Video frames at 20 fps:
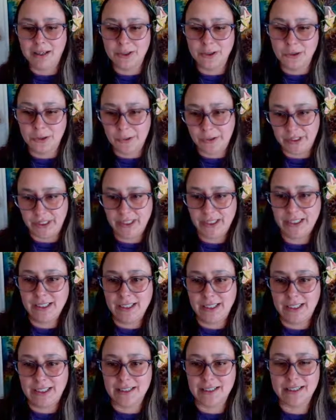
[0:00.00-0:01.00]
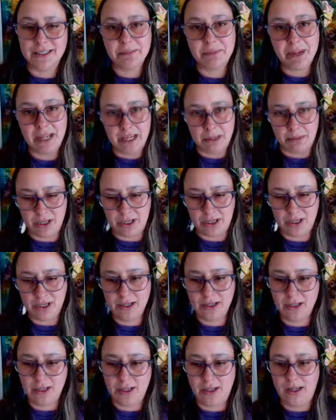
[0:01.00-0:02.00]
Nui is the baby,
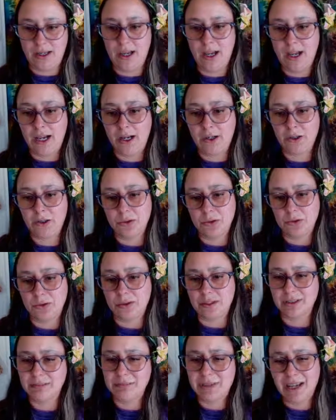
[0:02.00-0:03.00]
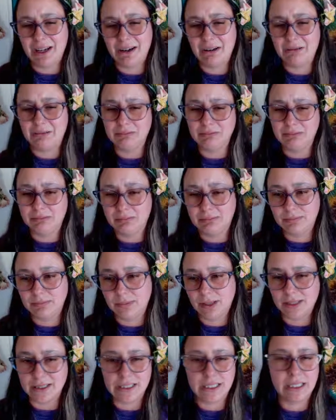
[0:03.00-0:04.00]
who's about
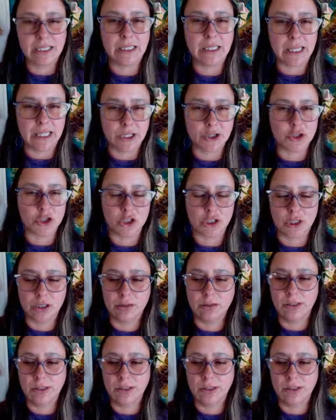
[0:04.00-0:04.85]
a teenager.